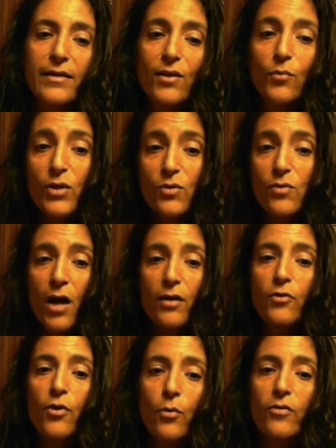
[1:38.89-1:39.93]
and we do not
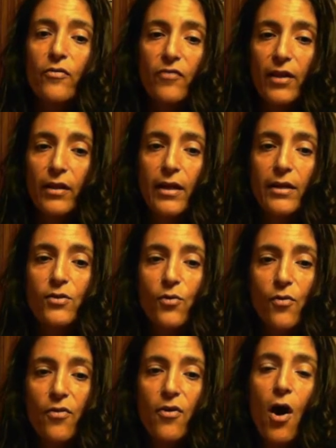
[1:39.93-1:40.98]
know the feelings or
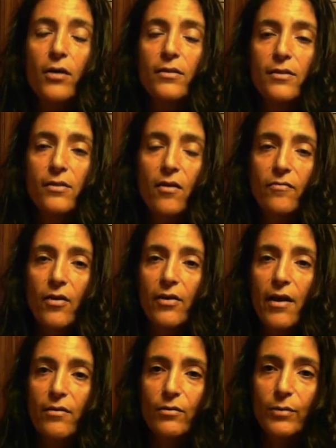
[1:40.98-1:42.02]
thoughts of our
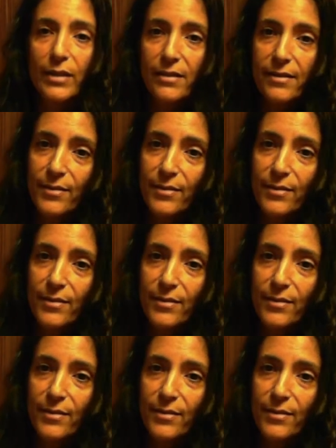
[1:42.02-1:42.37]
heroines.